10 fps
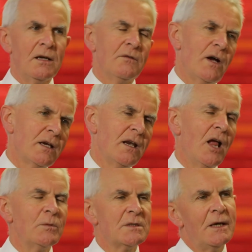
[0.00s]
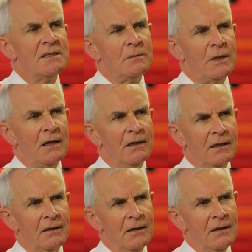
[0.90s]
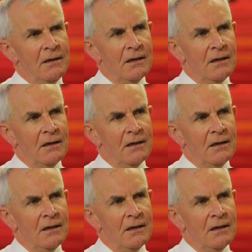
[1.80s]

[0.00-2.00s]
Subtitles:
And if I can help to make some of that link,